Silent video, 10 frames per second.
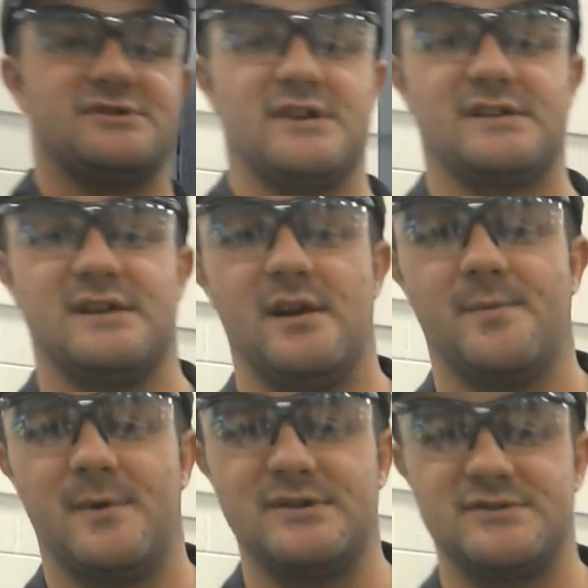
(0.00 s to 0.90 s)
you check the air
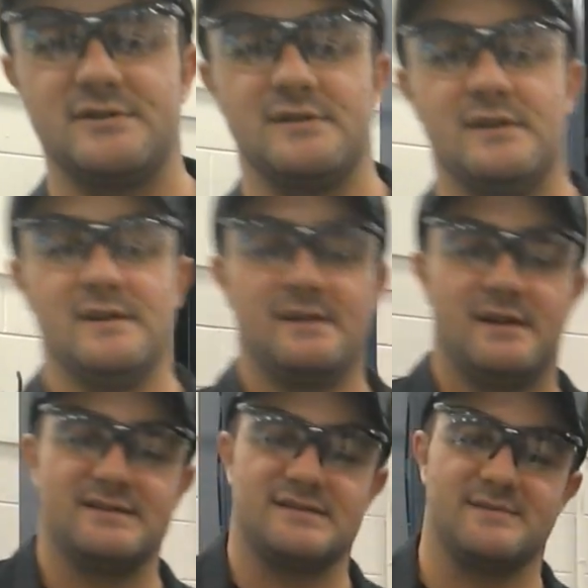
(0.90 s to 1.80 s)
pressure,
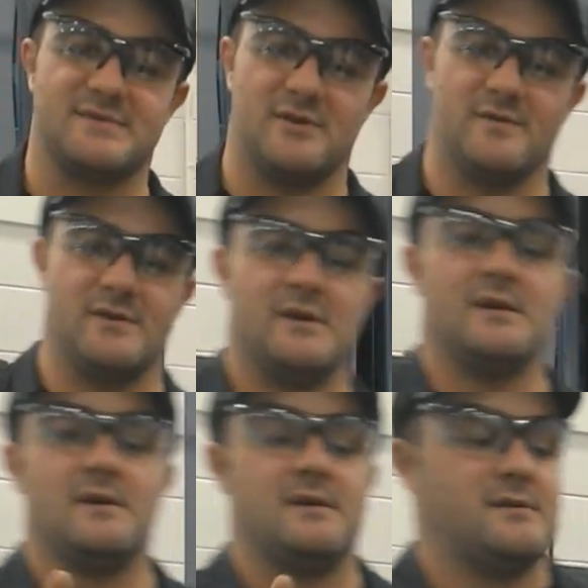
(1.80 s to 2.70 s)
that step's over.
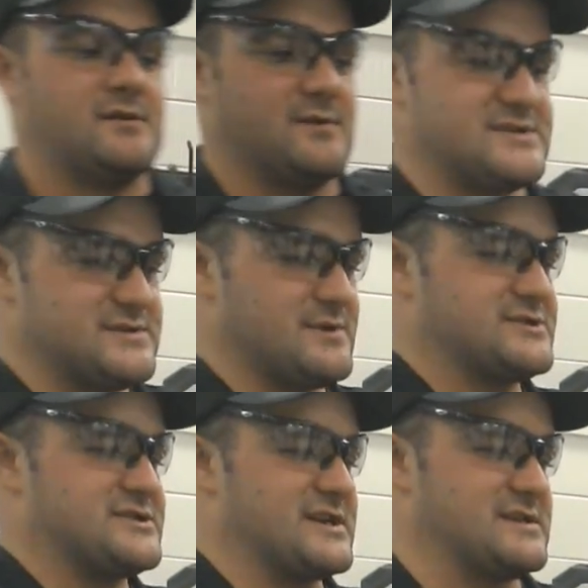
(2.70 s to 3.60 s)
The reason you
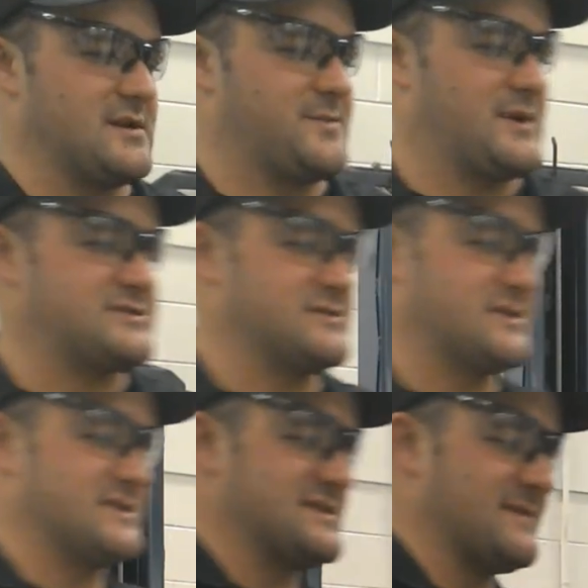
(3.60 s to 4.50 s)
want to check the air pressure is
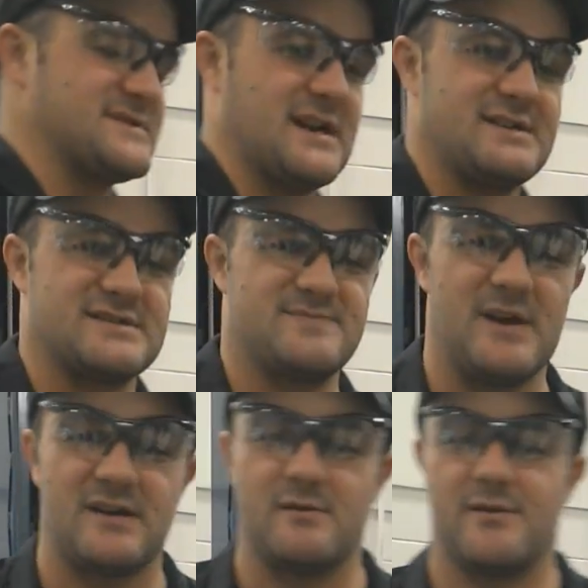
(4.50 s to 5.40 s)
because if it's out of spec, it'll